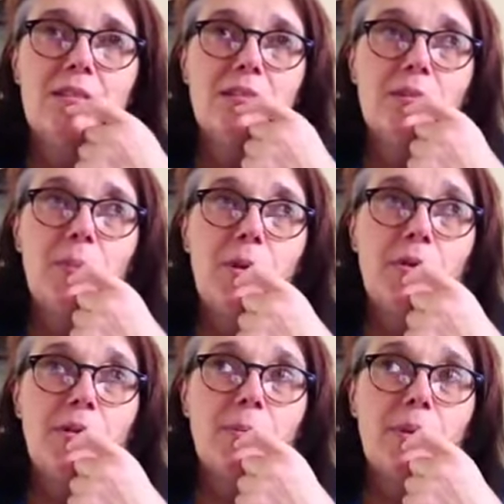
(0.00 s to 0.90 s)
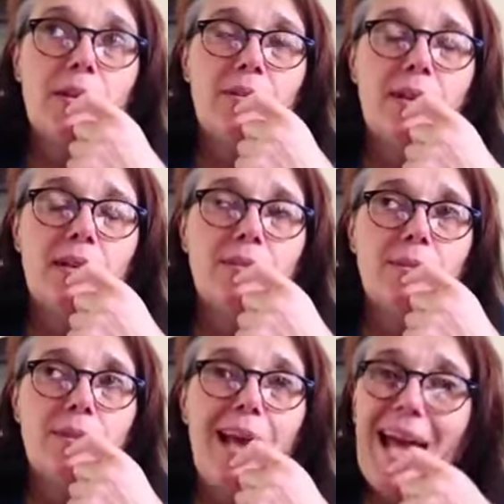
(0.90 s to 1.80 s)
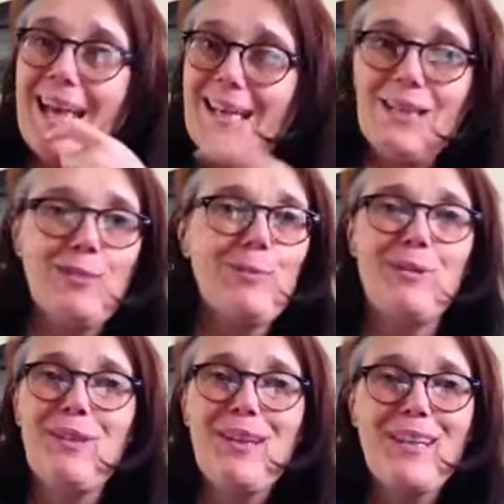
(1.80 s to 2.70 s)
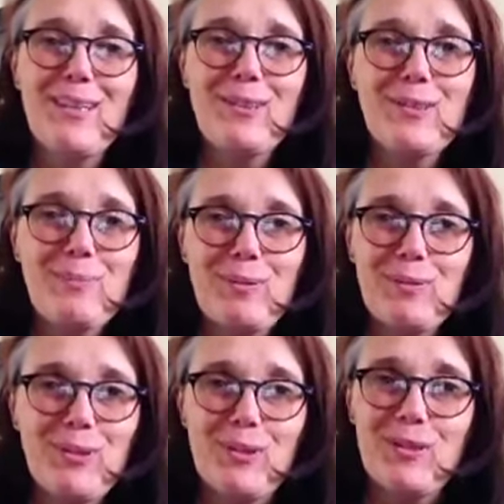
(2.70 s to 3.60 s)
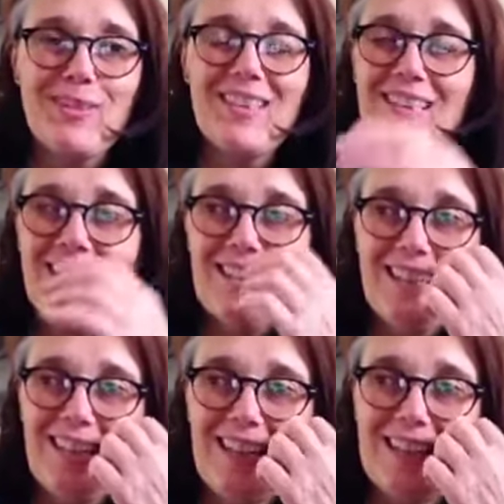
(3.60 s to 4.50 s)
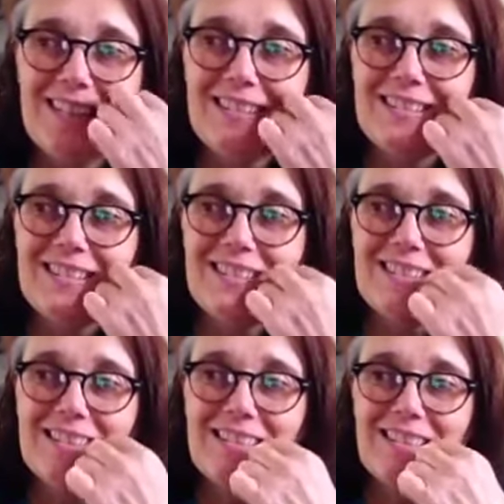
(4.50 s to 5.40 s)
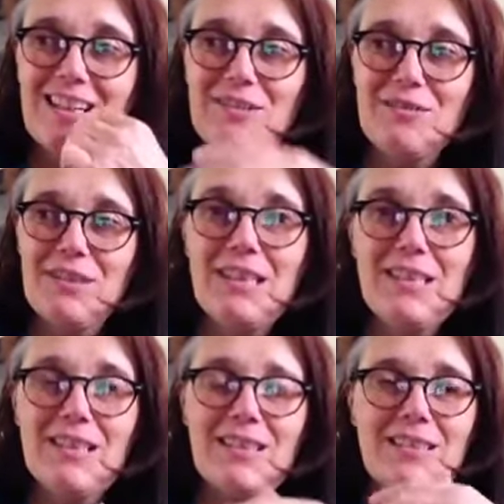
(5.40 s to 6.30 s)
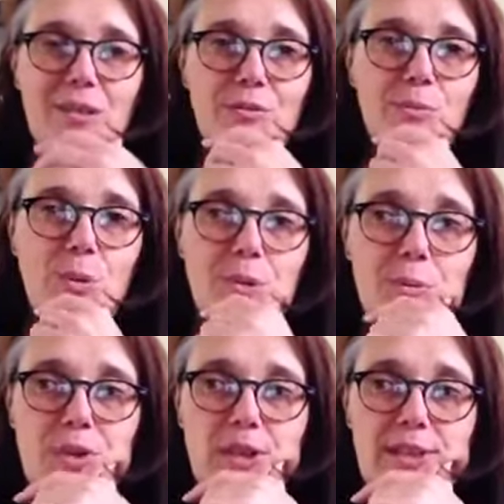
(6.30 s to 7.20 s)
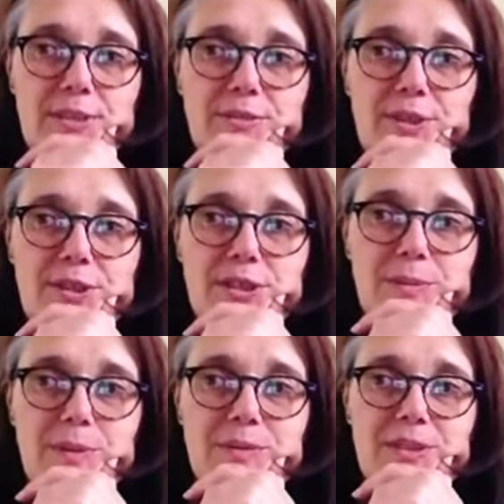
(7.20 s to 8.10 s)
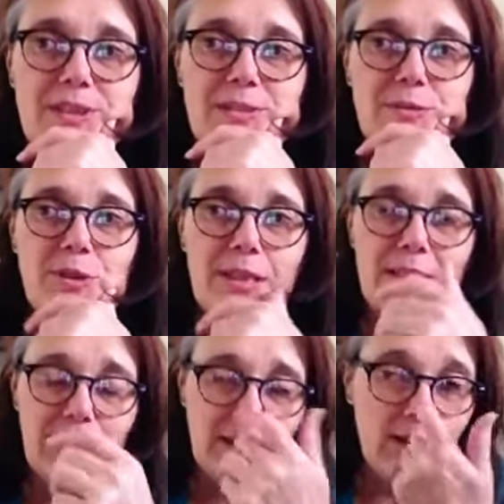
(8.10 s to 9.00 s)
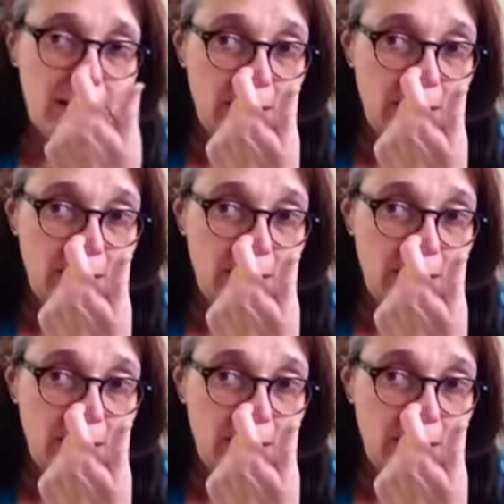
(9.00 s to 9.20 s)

spoken about that on any of my videos before. And that feeling of what it was like the first time I received Reiki.